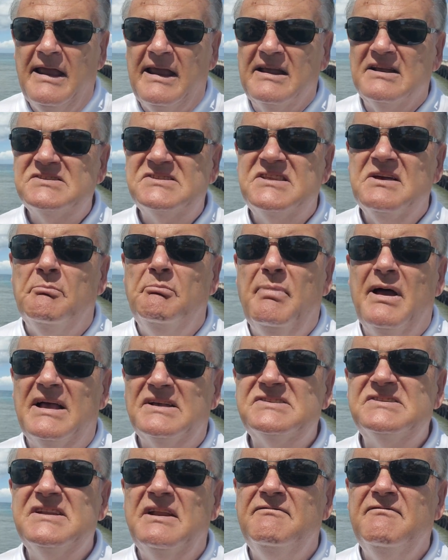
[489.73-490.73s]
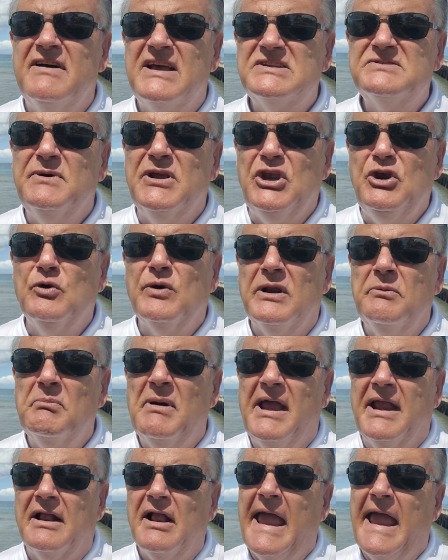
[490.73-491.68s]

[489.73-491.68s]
is the best investment you can make.